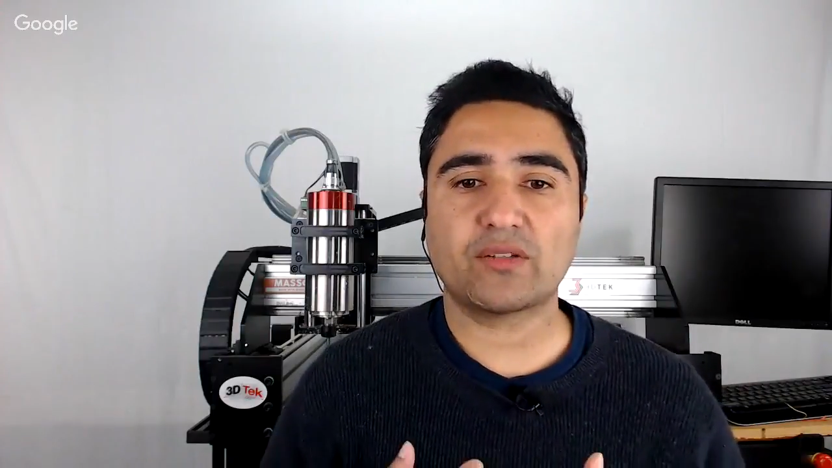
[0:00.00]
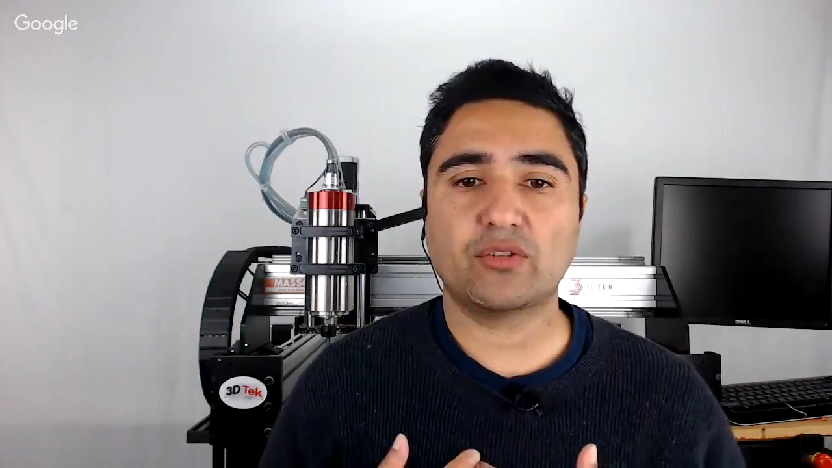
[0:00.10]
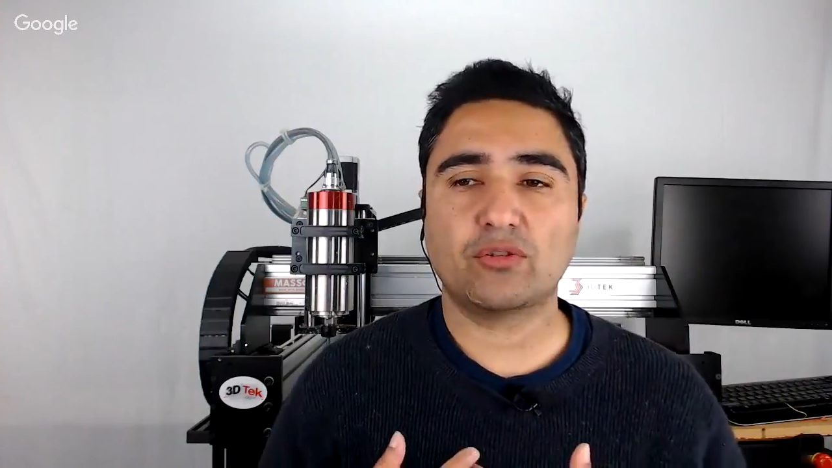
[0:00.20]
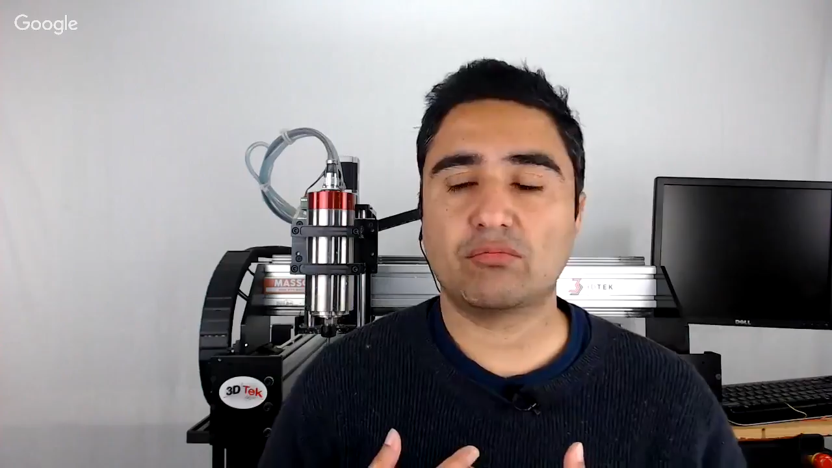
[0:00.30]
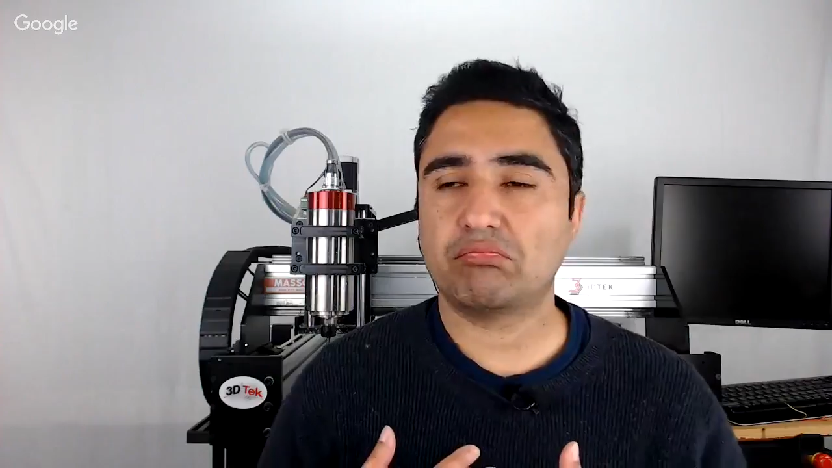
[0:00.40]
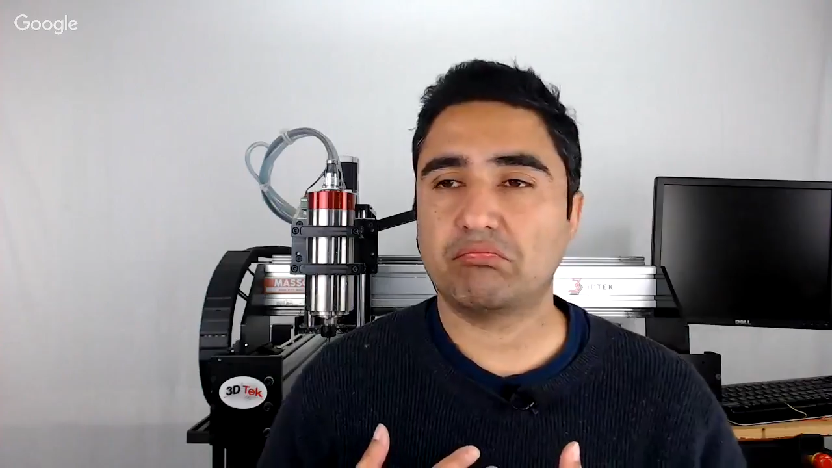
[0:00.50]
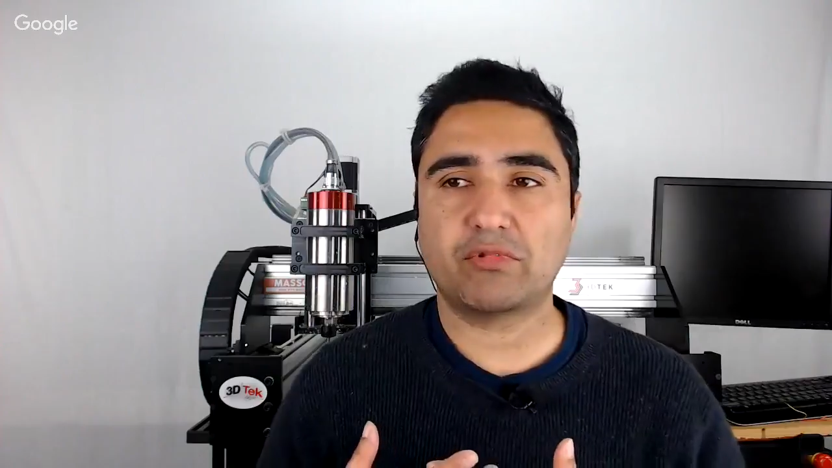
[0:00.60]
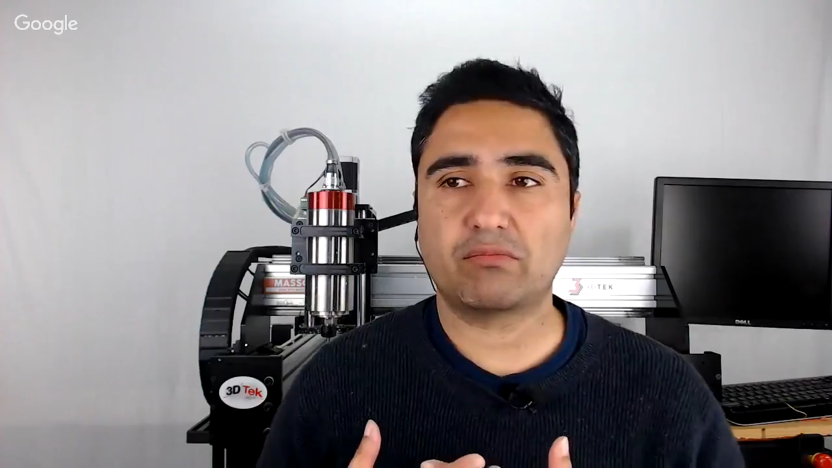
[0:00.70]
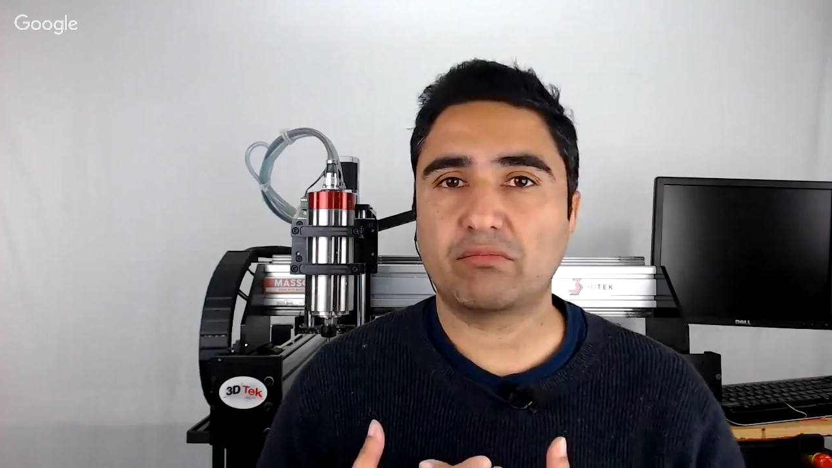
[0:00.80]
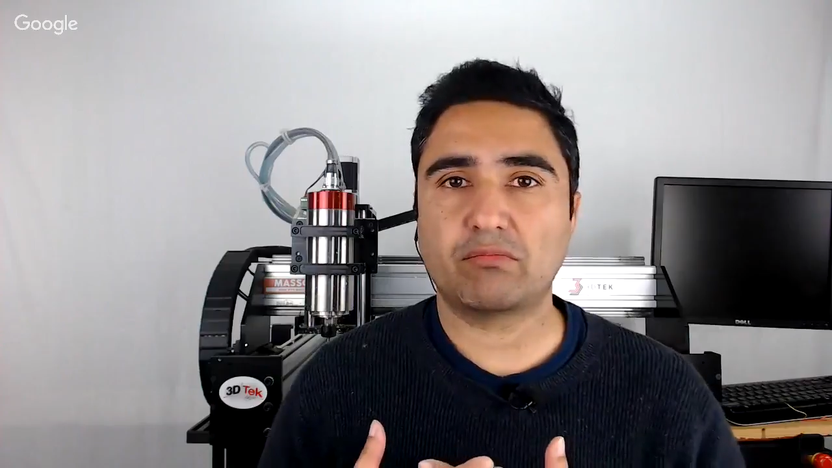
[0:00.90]

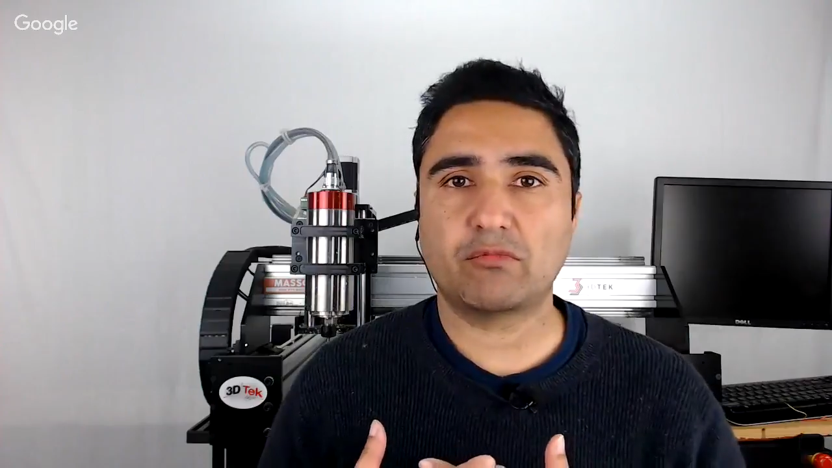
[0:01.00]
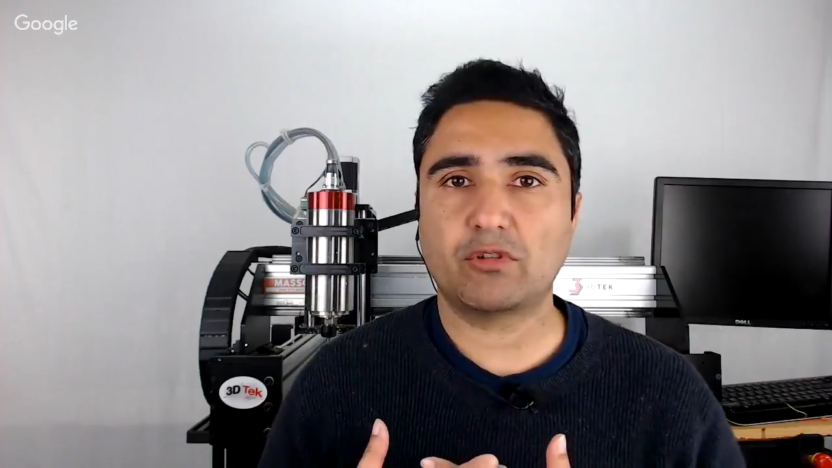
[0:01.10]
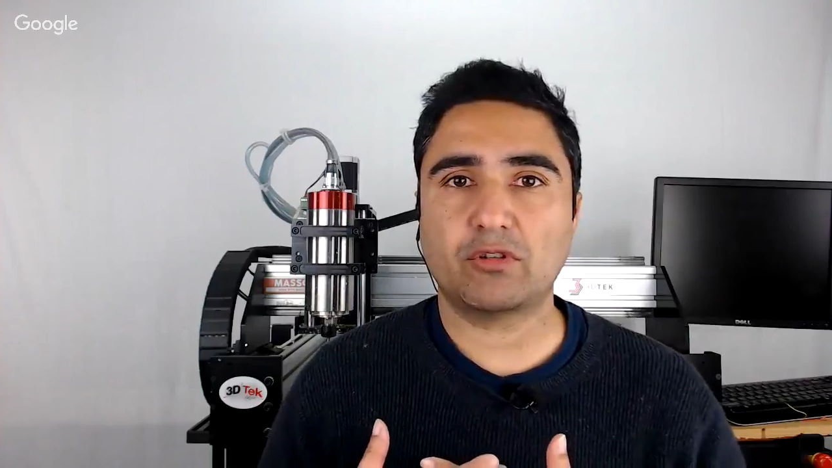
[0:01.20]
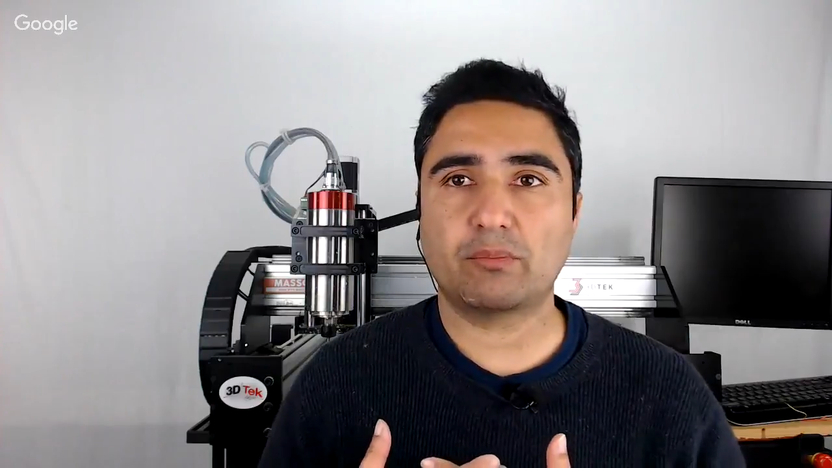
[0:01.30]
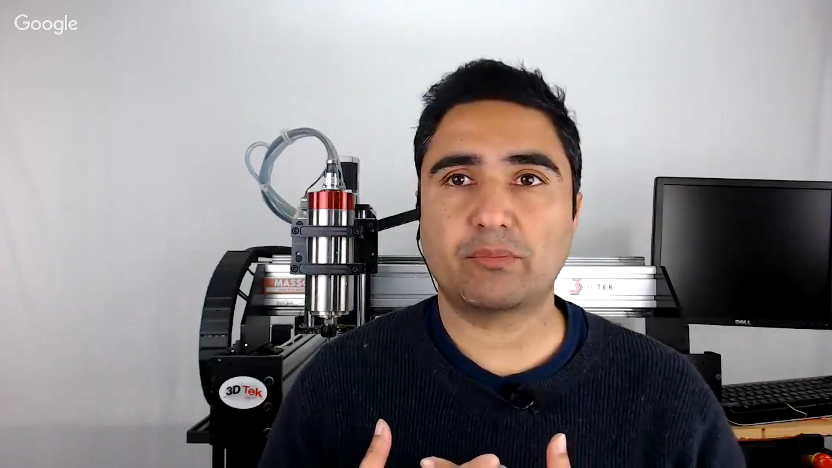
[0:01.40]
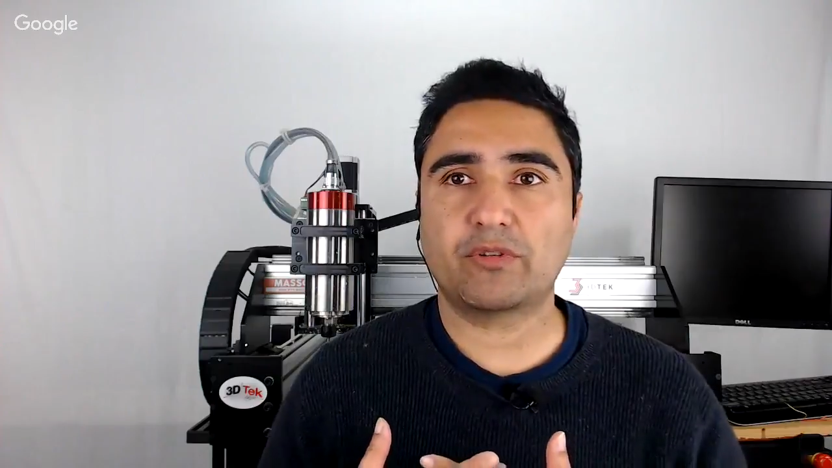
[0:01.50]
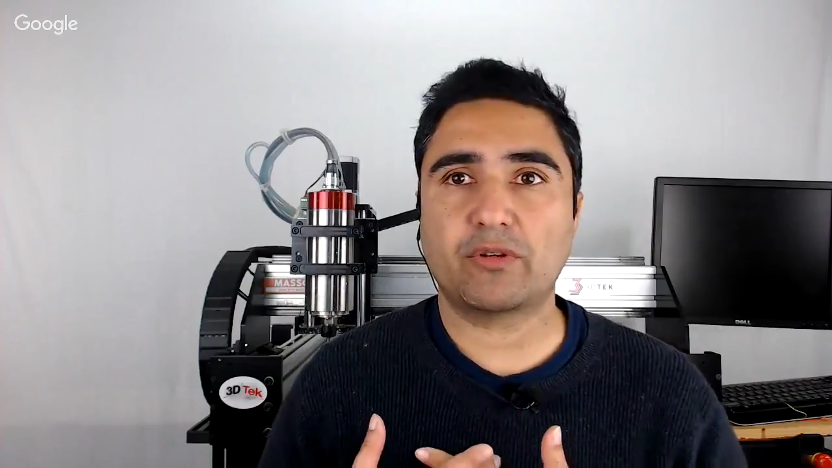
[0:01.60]
the